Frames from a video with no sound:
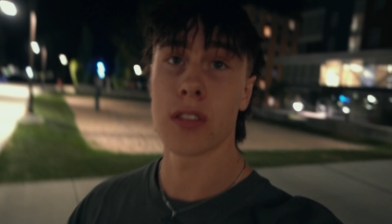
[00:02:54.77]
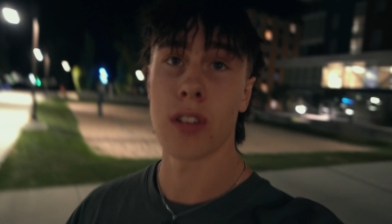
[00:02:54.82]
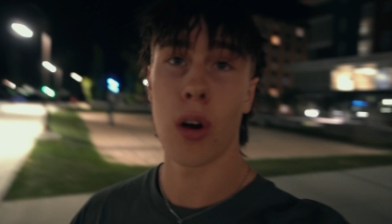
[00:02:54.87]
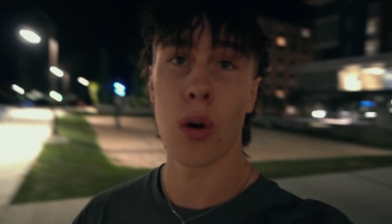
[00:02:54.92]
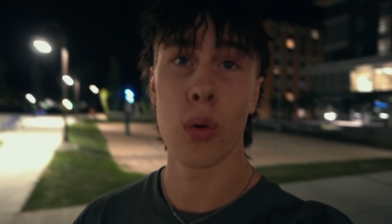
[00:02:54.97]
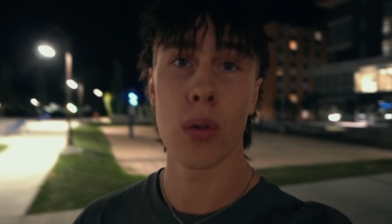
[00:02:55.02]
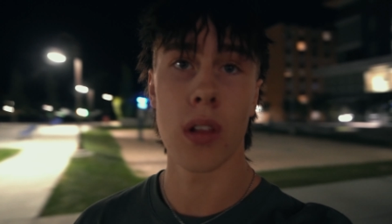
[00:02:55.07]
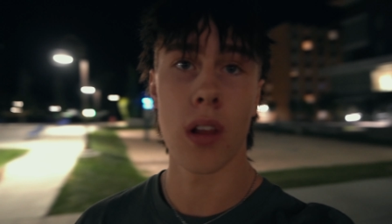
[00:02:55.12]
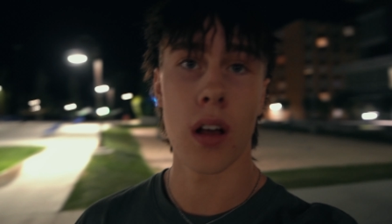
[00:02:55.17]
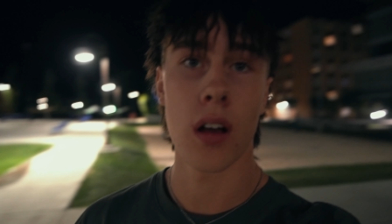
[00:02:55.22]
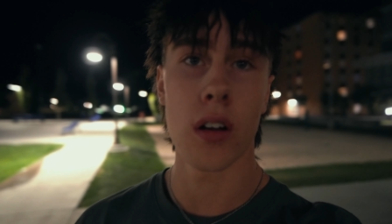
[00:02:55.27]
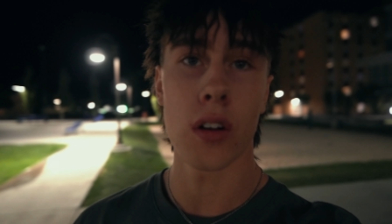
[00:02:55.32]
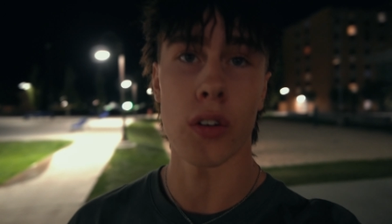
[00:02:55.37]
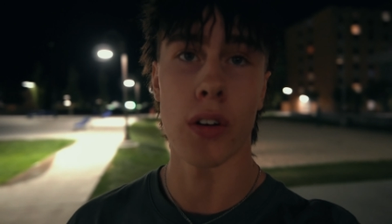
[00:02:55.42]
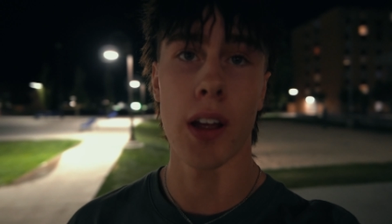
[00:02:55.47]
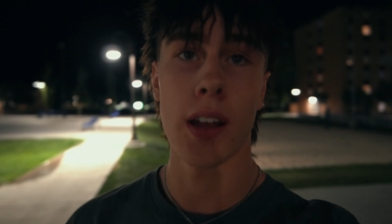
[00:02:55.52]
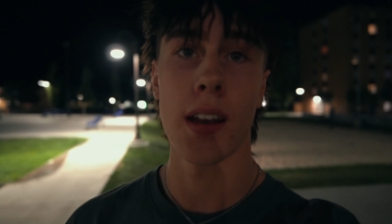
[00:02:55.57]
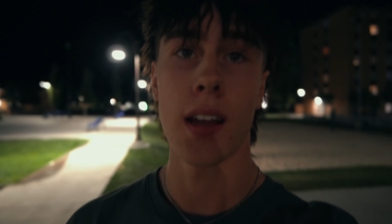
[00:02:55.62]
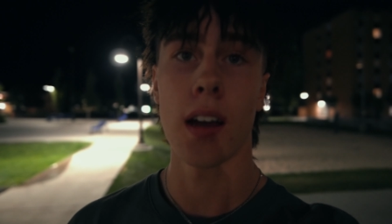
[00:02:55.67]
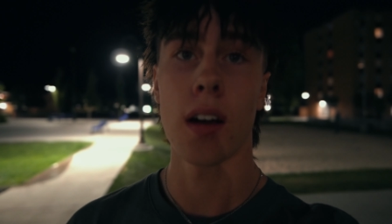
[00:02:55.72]
so long
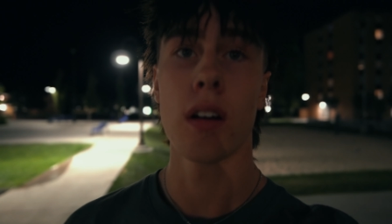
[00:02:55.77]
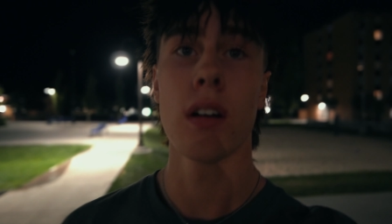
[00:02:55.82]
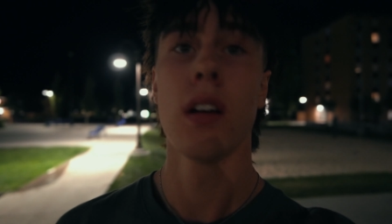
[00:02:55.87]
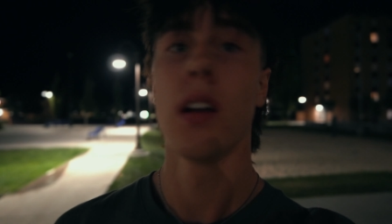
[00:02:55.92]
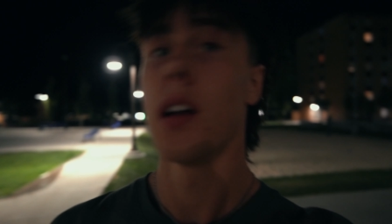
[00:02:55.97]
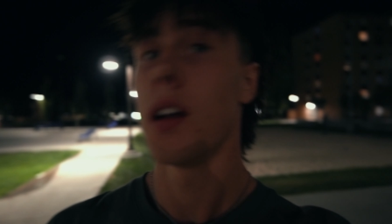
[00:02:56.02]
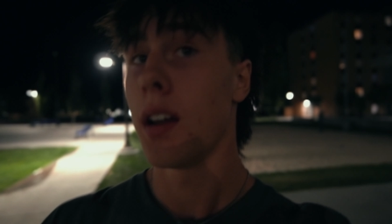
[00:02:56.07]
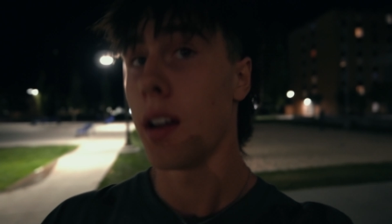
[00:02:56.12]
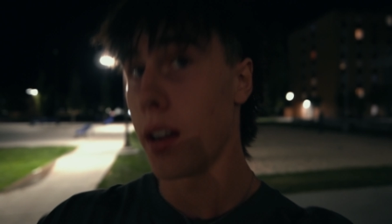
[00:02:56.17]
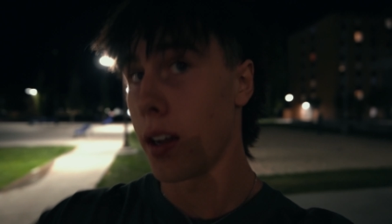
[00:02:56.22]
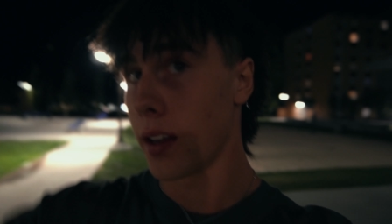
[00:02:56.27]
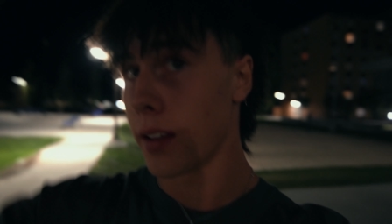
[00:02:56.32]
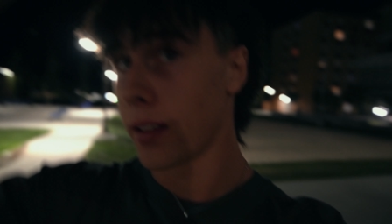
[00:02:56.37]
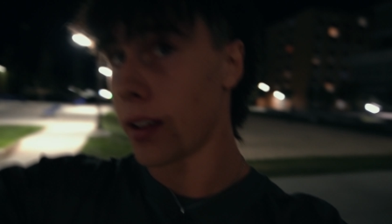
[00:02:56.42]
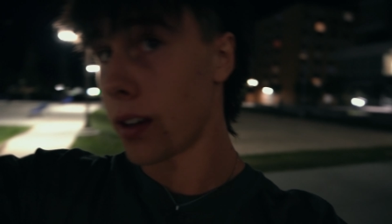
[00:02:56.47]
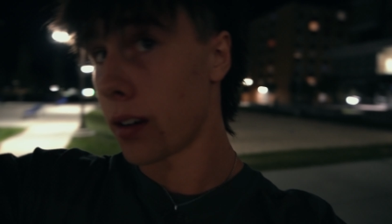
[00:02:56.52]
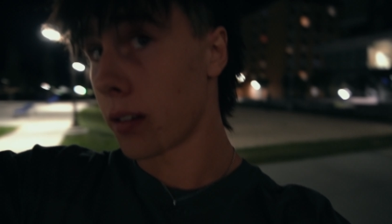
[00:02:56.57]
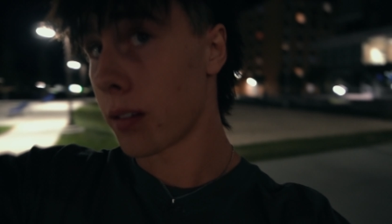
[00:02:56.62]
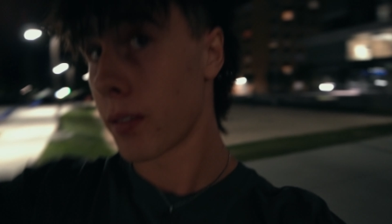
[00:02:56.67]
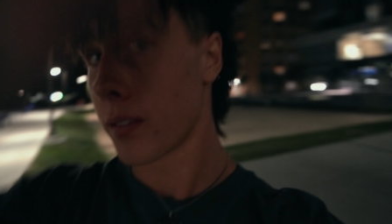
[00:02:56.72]
right now. And
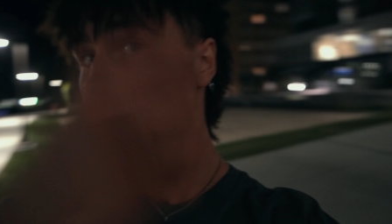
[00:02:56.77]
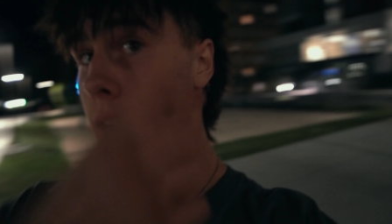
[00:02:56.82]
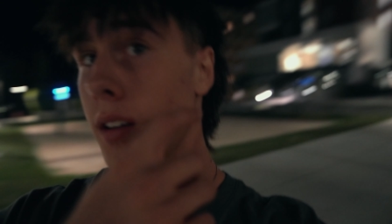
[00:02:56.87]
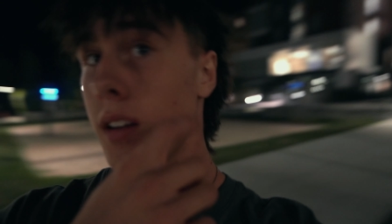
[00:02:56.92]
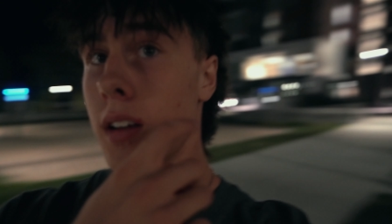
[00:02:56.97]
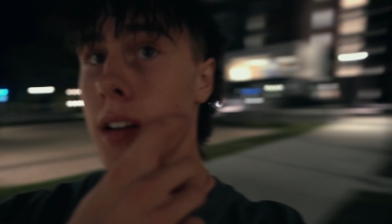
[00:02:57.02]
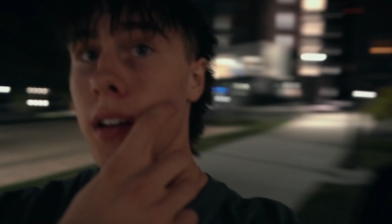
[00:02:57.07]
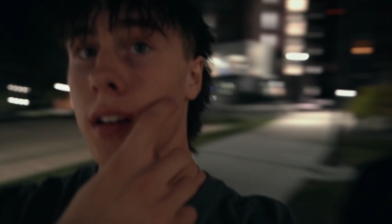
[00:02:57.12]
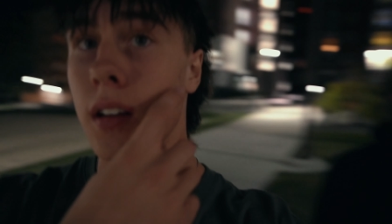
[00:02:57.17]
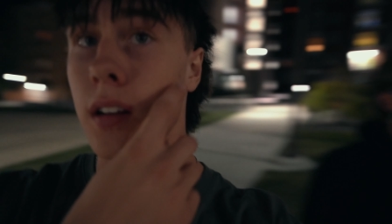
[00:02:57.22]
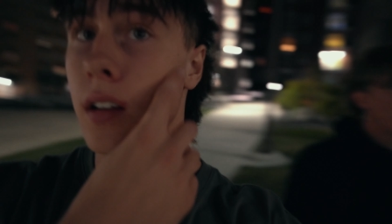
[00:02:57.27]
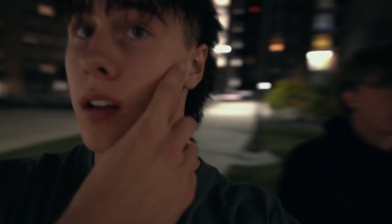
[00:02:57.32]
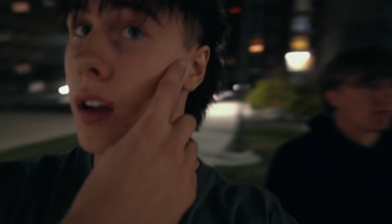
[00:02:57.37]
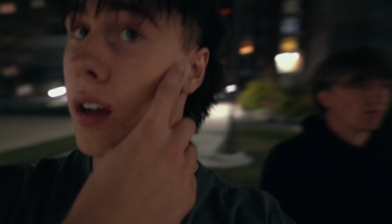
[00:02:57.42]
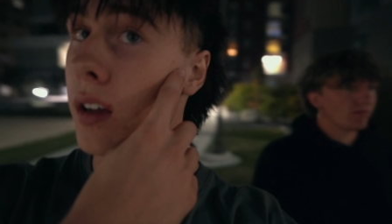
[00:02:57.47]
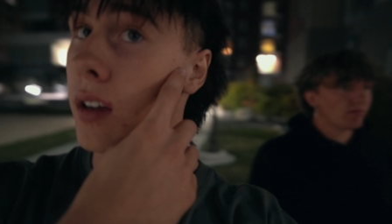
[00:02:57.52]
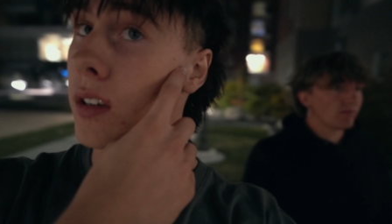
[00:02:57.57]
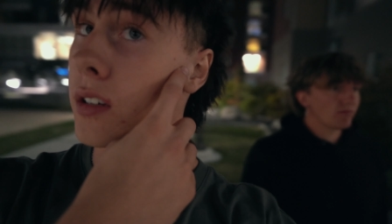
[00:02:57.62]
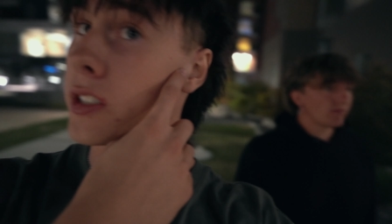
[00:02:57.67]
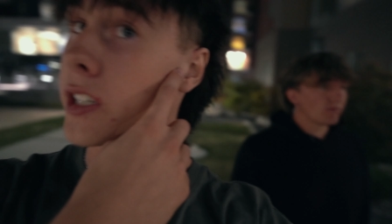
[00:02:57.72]
then
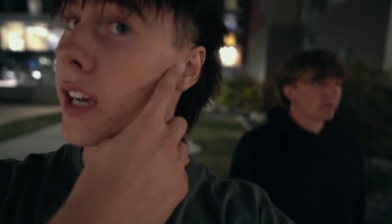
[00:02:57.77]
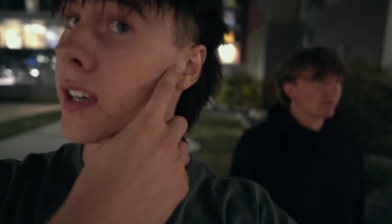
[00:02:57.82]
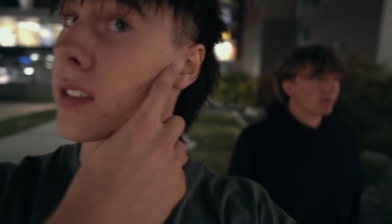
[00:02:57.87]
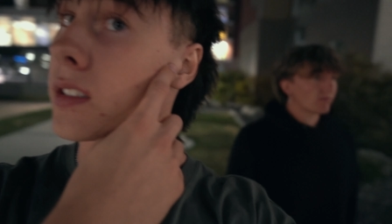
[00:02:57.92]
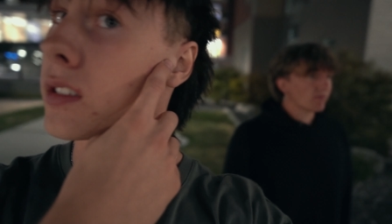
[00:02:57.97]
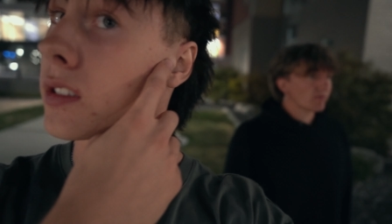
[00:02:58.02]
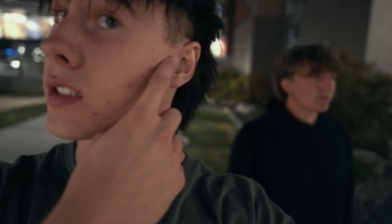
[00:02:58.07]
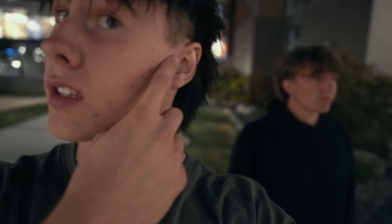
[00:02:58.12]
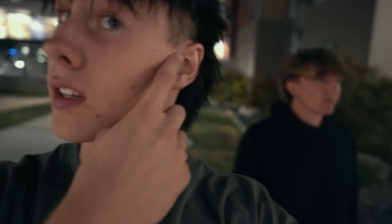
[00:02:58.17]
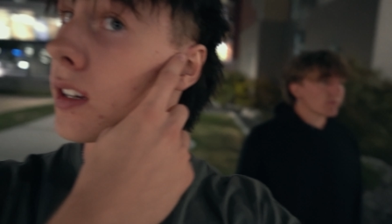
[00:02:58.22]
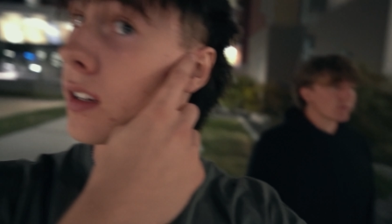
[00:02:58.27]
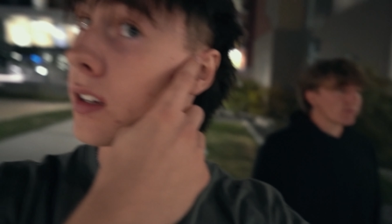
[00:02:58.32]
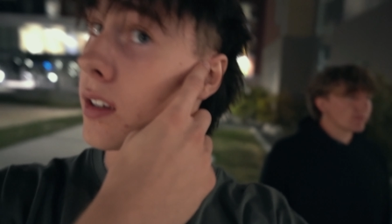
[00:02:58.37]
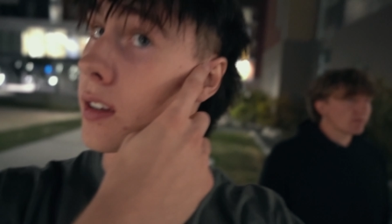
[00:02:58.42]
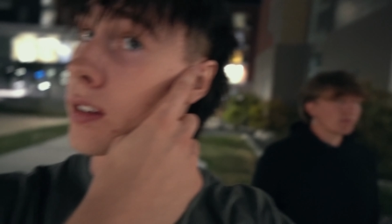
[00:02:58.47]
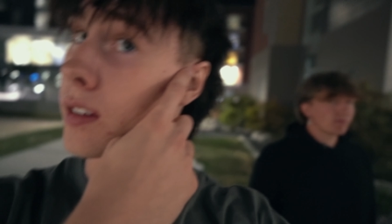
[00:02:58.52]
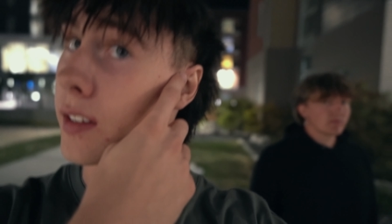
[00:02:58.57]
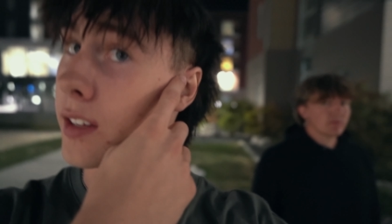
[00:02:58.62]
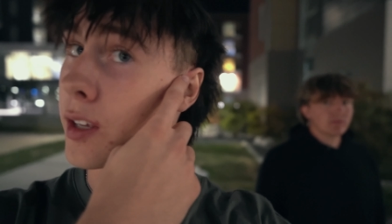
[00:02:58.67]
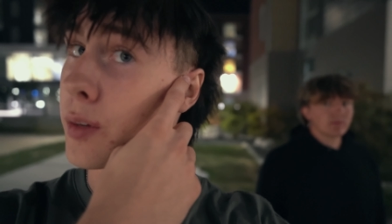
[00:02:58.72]
uh, Jackson's gonna
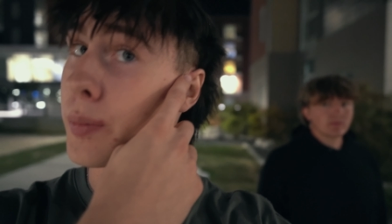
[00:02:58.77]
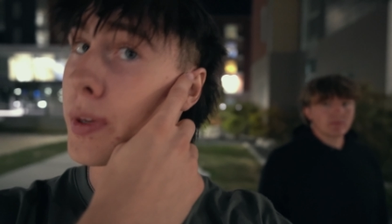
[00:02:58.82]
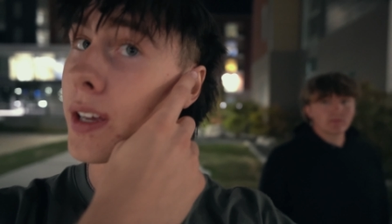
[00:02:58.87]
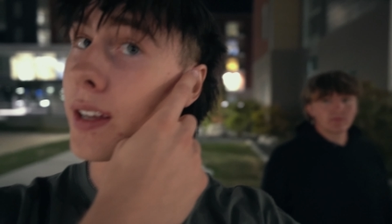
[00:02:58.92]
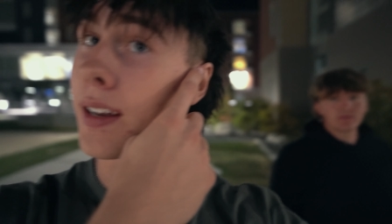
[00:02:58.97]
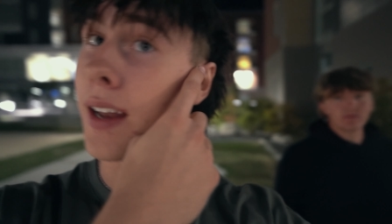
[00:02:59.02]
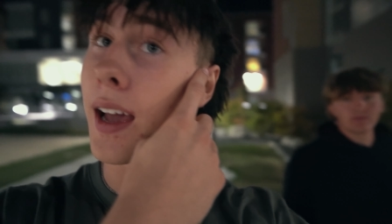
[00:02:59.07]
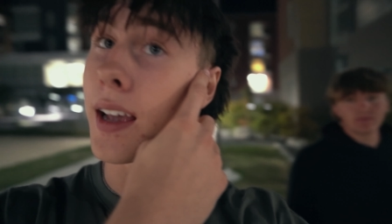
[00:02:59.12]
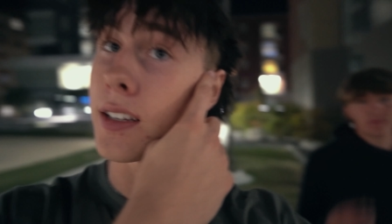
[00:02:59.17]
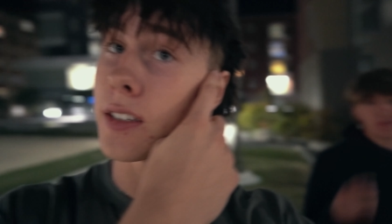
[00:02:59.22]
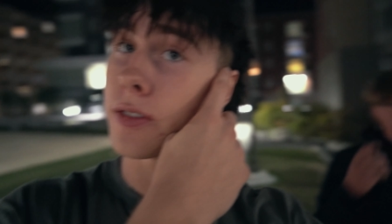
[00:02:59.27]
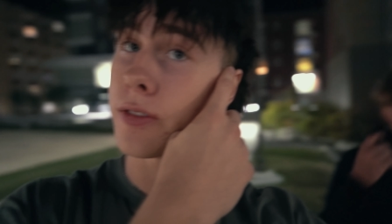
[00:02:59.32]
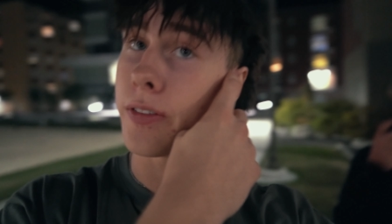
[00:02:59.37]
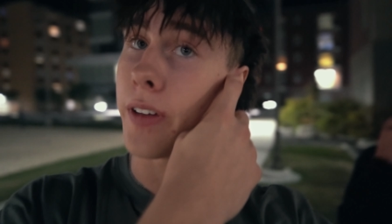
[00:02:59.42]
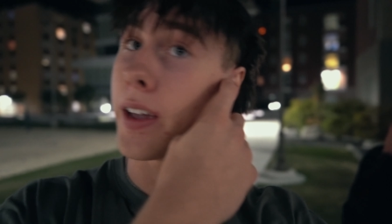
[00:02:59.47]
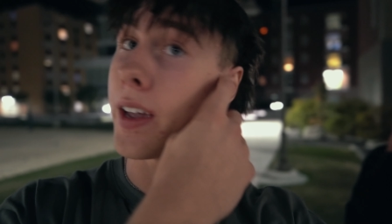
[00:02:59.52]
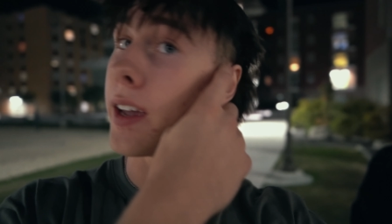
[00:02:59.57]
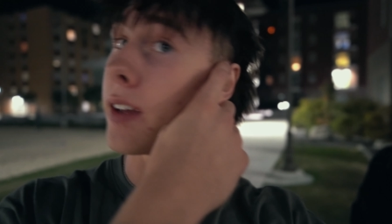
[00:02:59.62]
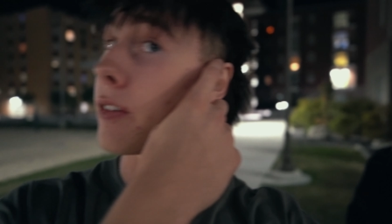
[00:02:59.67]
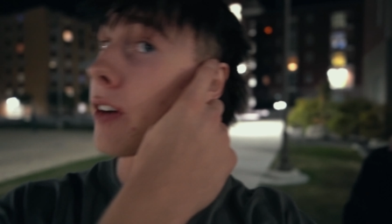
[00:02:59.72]
give me a nice
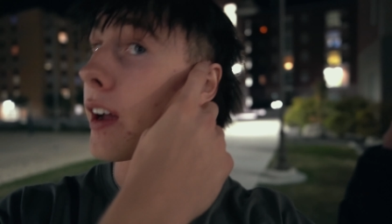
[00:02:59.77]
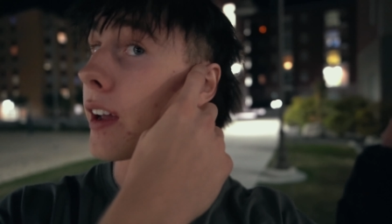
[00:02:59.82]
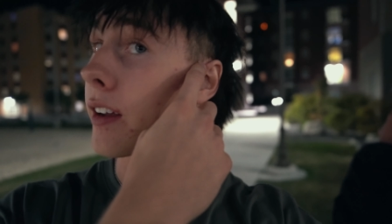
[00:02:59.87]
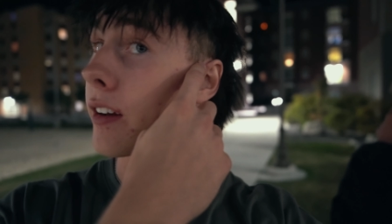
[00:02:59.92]
fade right